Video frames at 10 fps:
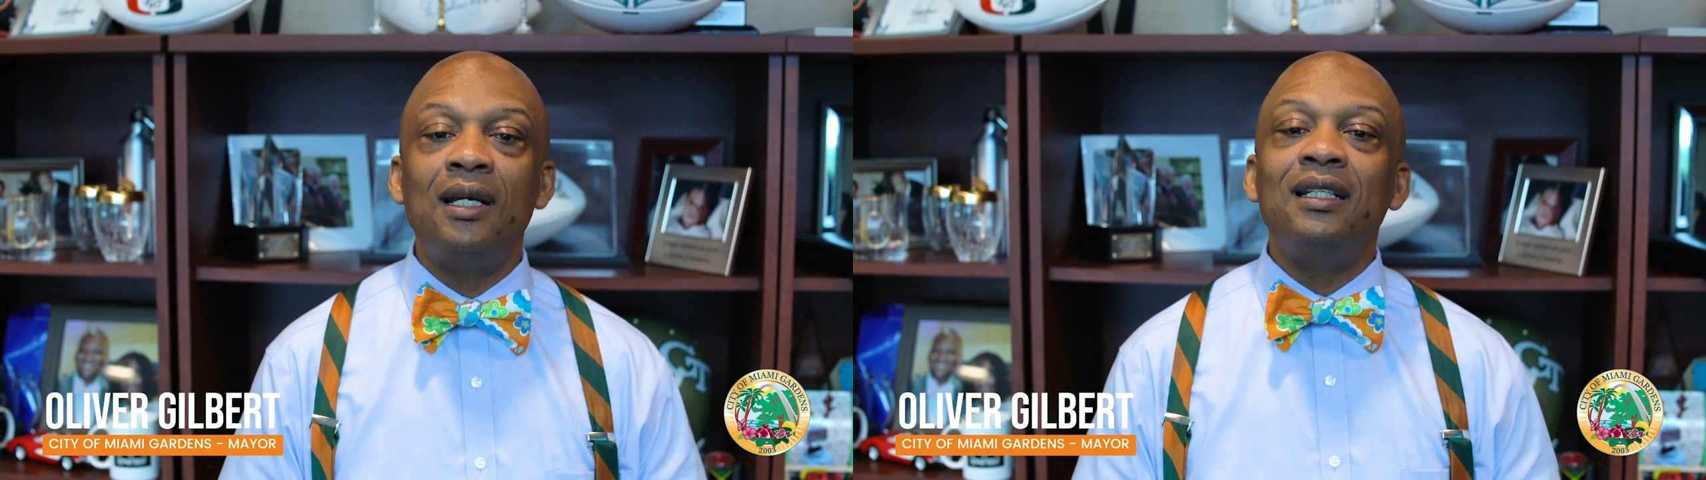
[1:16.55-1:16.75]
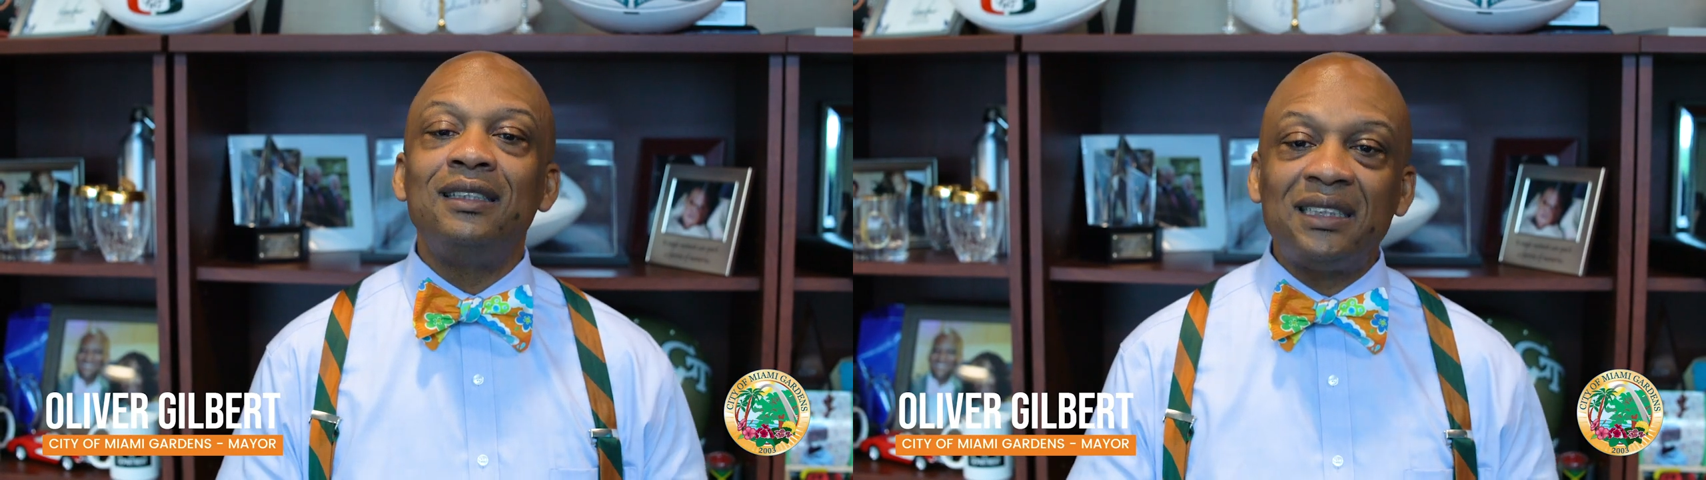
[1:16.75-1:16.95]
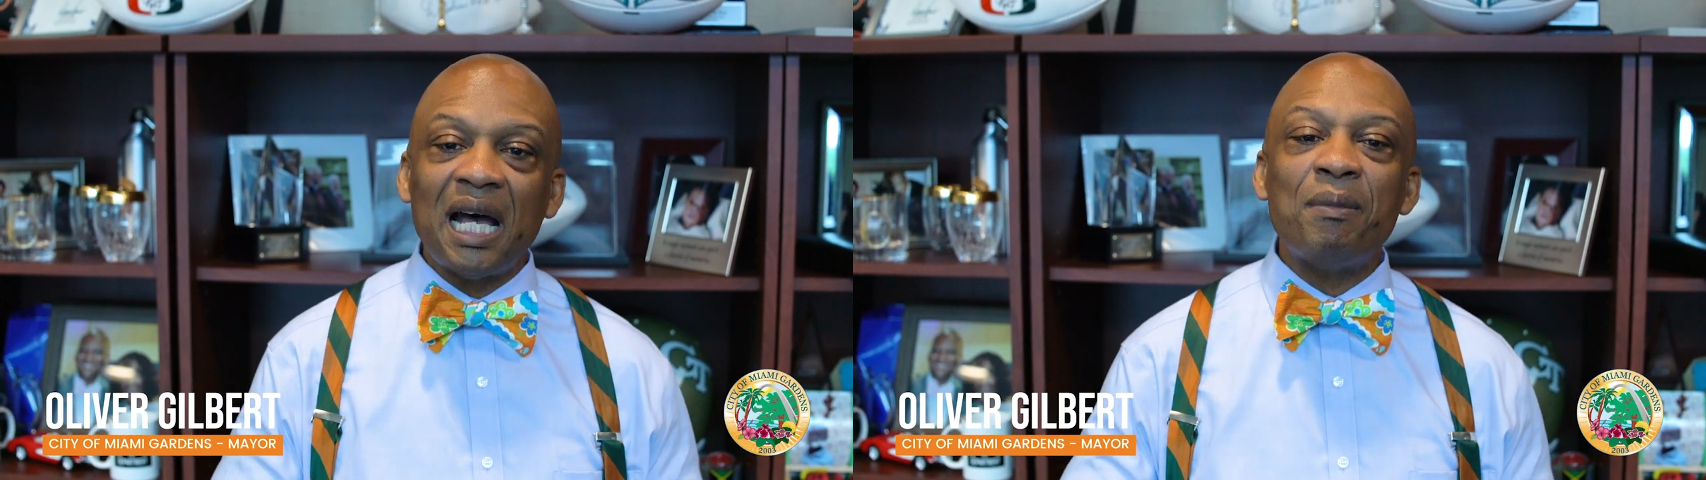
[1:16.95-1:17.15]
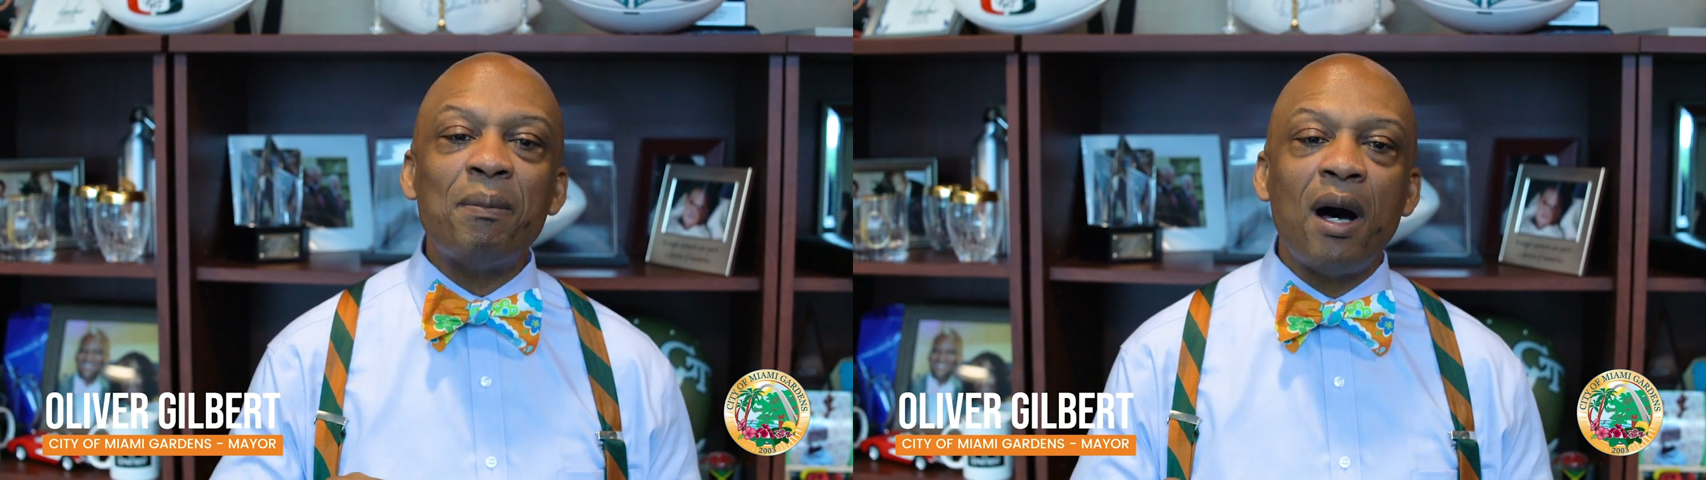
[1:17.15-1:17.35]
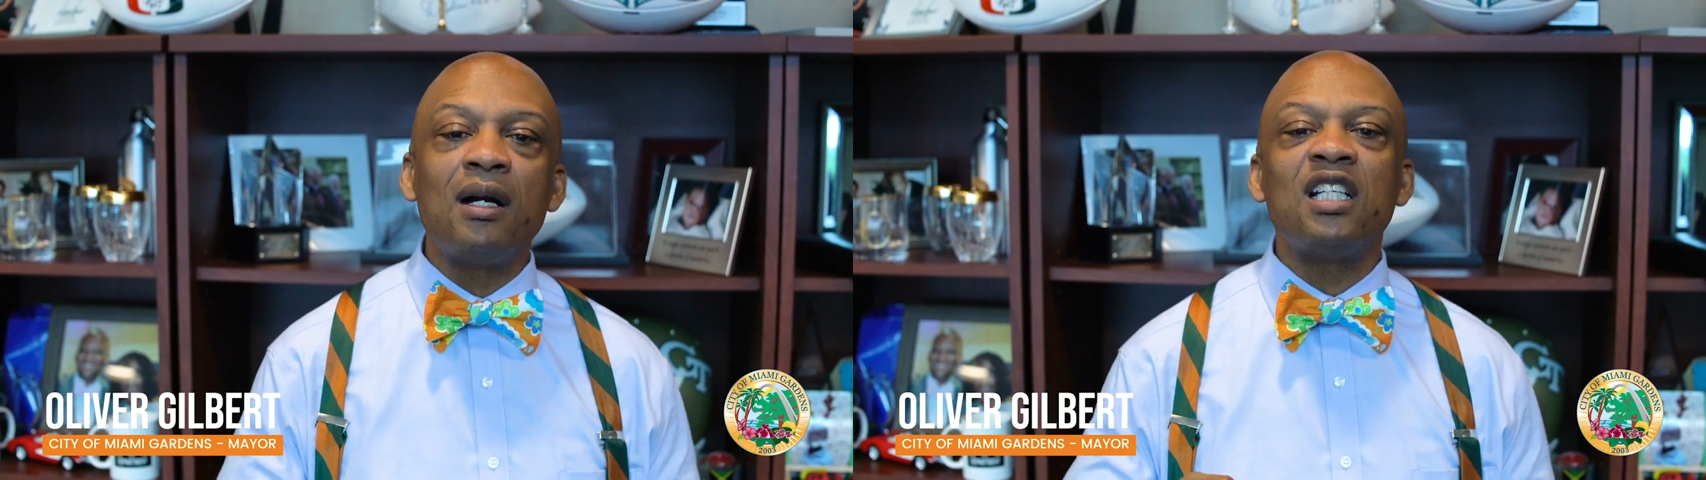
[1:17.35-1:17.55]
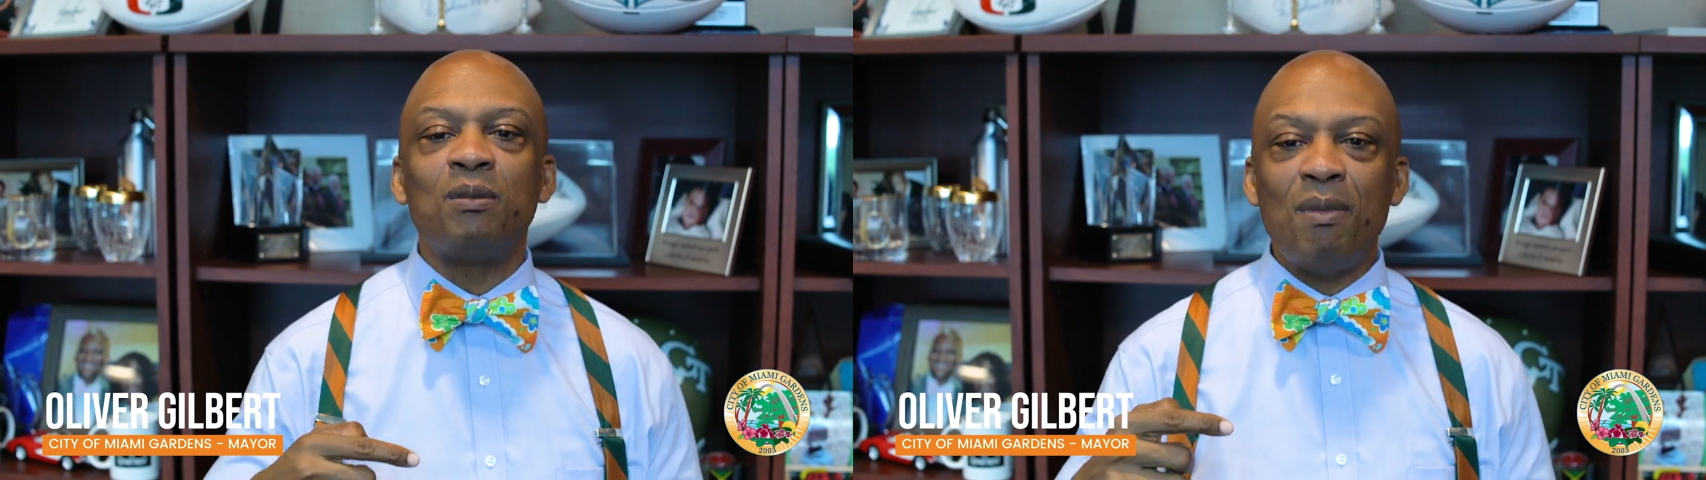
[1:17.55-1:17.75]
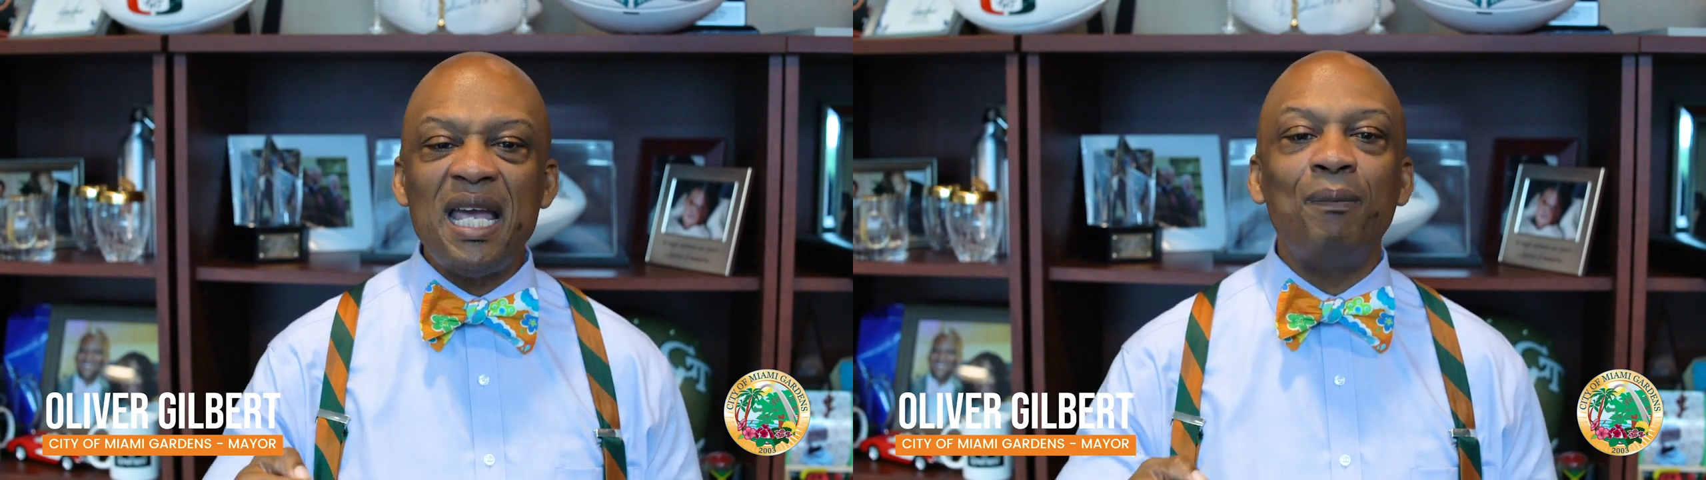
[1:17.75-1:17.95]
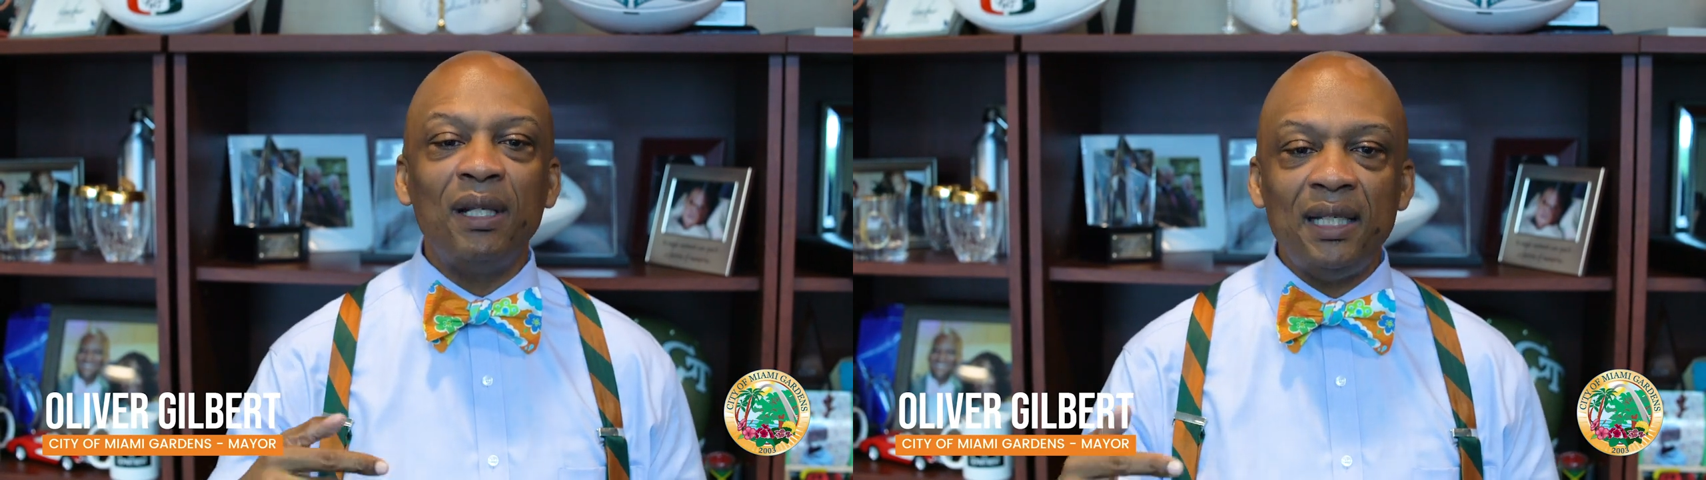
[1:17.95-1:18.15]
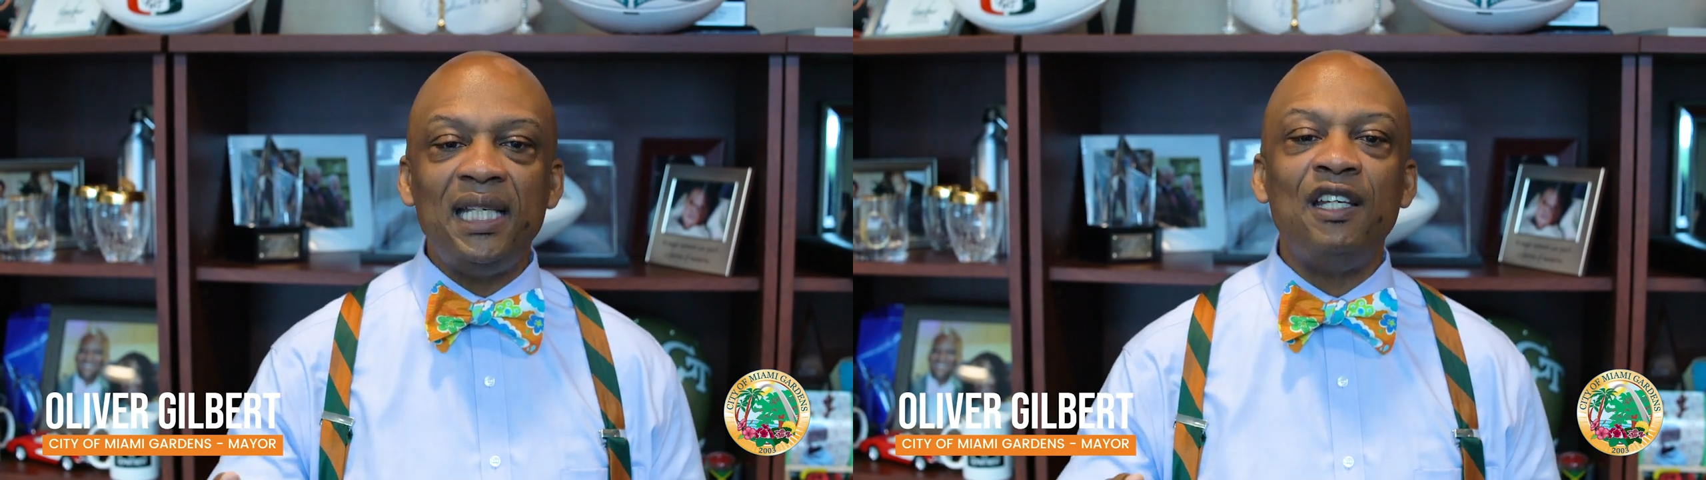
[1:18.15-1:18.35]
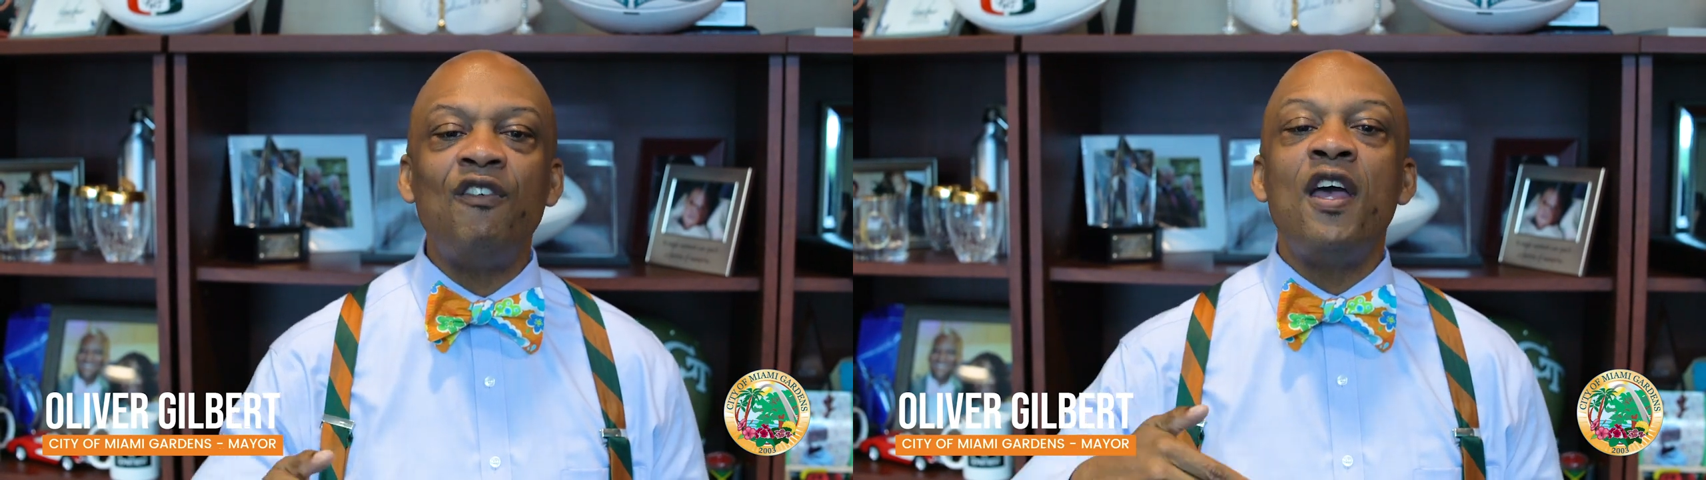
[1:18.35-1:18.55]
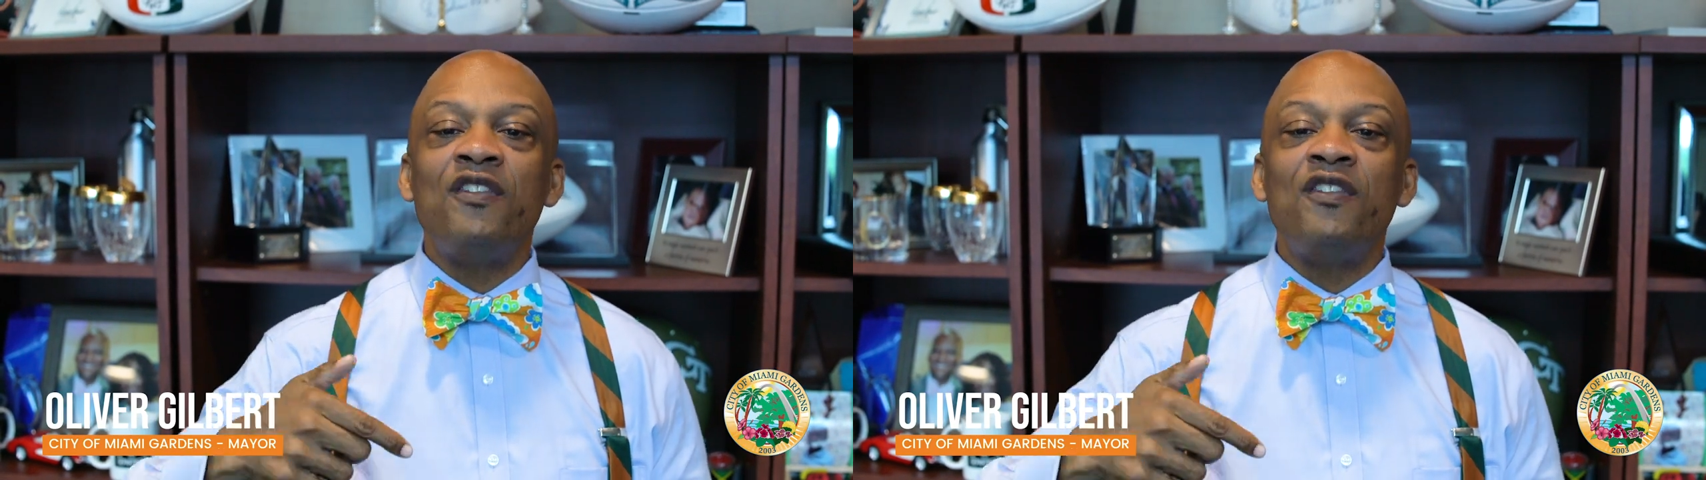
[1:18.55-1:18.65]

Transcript: Some among us may believe